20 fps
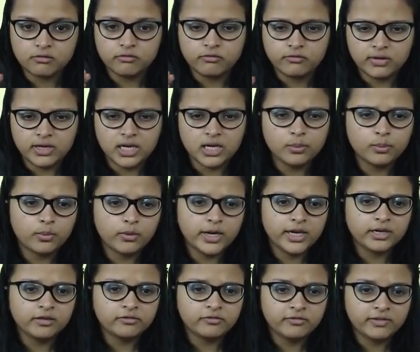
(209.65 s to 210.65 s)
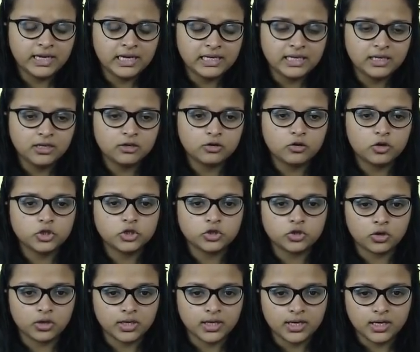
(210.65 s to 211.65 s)
weak point, failing or
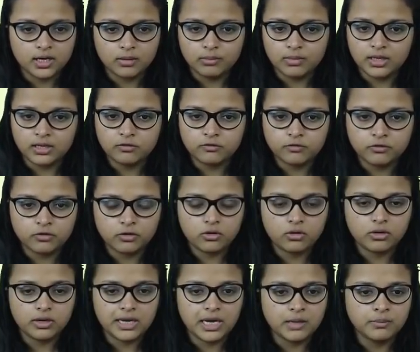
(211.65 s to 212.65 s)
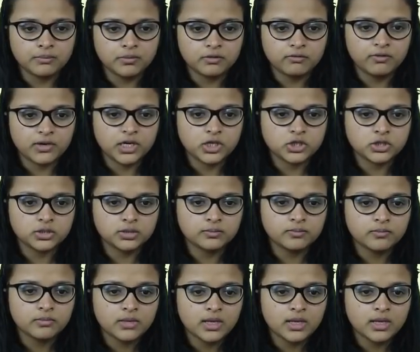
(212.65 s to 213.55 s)
shortcoming, flaw, imperfection,